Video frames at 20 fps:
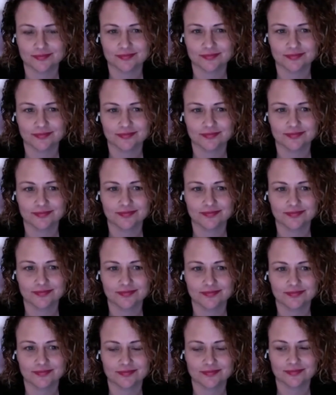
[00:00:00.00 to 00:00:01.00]

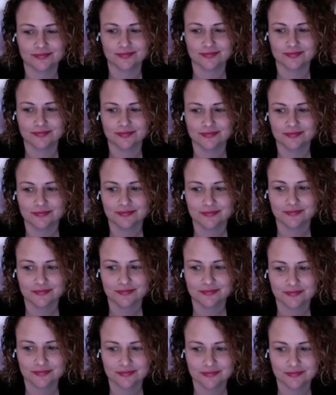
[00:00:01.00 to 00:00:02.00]

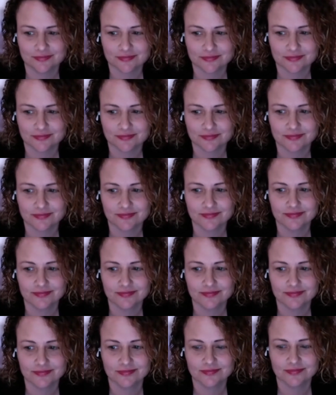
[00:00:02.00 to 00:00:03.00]

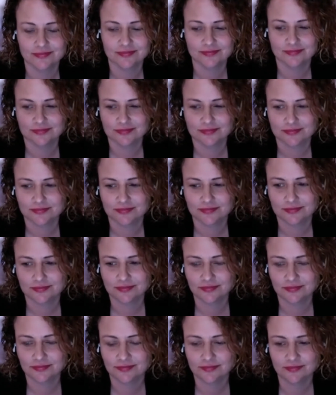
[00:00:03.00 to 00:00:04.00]

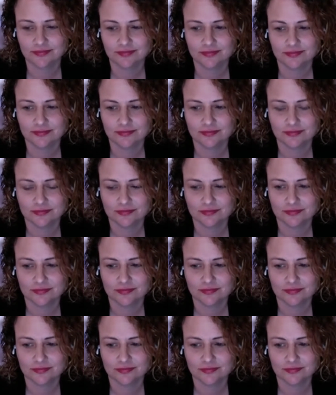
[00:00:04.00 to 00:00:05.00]

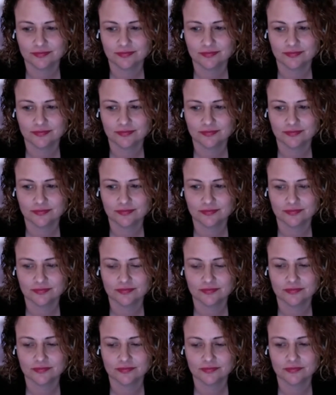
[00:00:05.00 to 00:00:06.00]

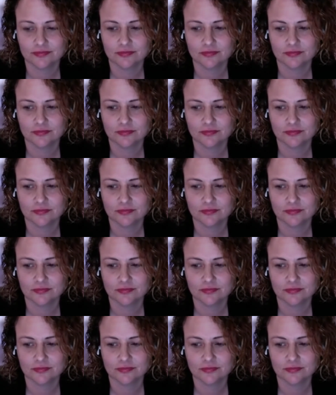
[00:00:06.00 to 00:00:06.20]
[no speech]